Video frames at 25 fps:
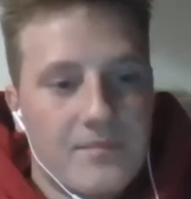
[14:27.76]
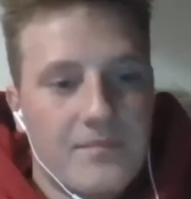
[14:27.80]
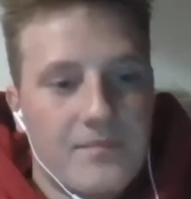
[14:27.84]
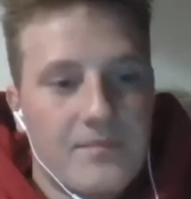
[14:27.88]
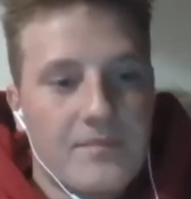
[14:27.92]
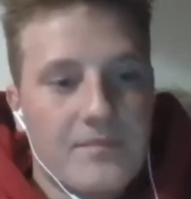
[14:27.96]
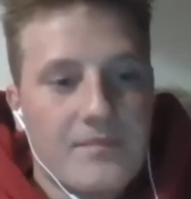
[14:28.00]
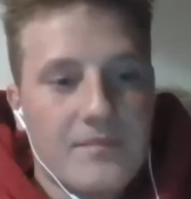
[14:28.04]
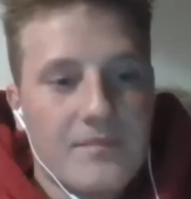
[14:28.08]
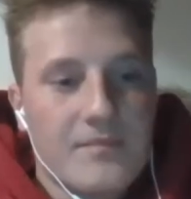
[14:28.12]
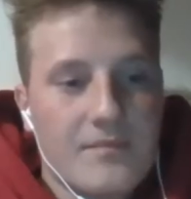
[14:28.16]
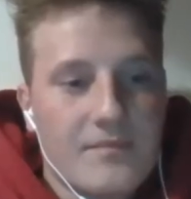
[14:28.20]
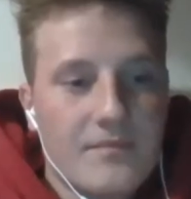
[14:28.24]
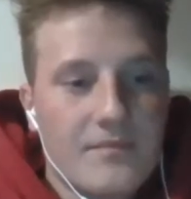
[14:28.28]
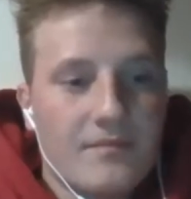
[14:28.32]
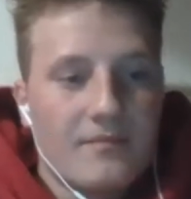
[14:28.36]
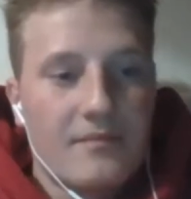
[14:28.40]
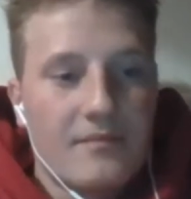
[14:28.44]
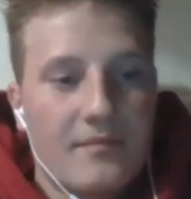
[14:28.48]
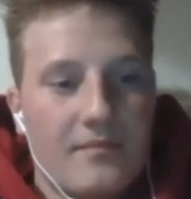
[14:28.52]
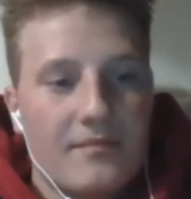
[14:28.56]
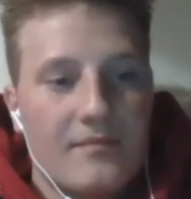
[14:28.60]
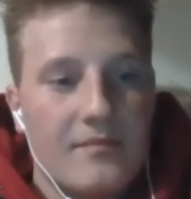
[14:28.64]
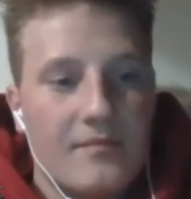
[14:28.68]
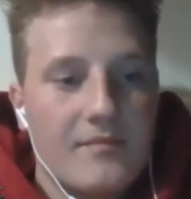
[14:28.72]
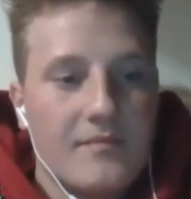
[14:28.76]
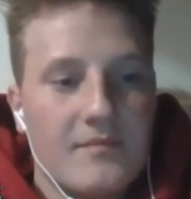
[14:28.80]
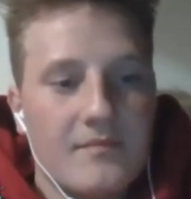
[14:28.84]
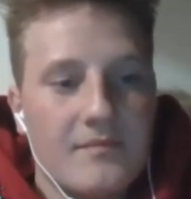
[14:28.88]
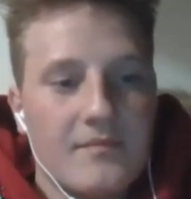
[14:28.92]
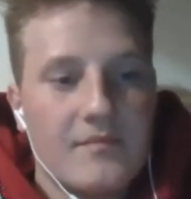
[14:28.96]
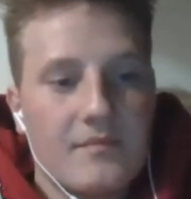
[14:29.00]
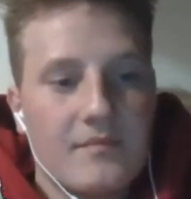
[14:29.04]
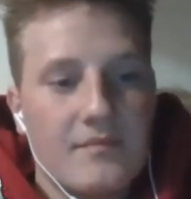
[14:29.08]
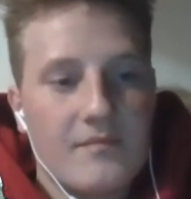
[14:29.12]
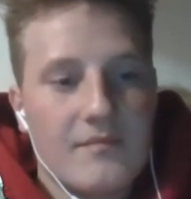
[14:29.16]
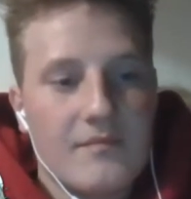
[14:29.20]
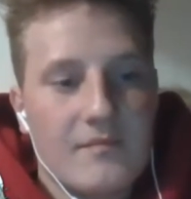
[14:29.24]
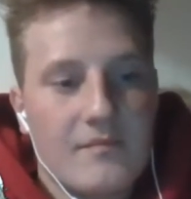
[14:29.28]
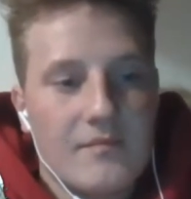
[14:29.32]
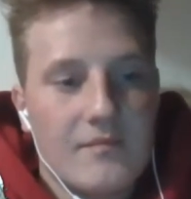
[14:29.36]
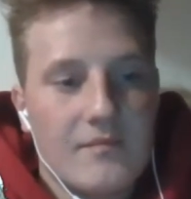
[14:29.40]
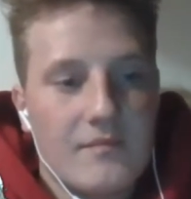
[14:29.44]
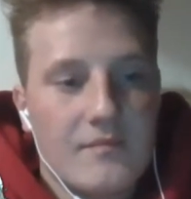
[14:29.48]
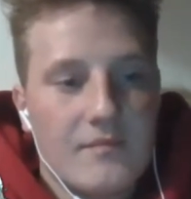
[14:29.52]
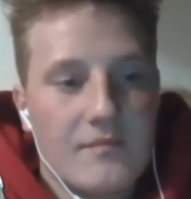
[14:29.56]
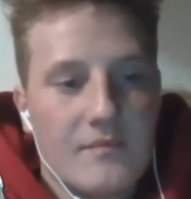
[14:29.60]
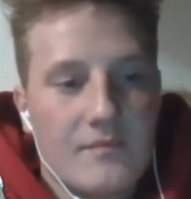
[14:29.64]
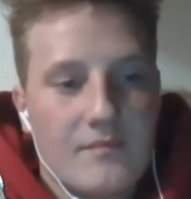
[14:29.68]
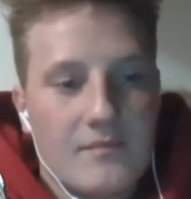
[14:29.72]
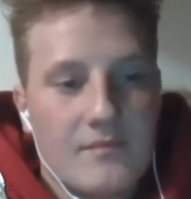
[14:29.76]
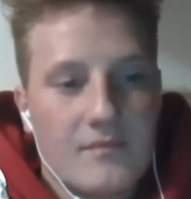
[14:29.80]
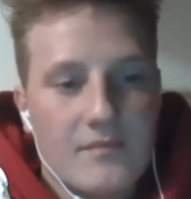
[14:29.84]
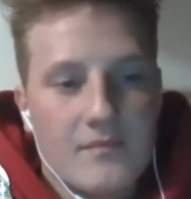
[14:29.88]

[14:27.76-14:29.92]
No words are spoken by the person on screen.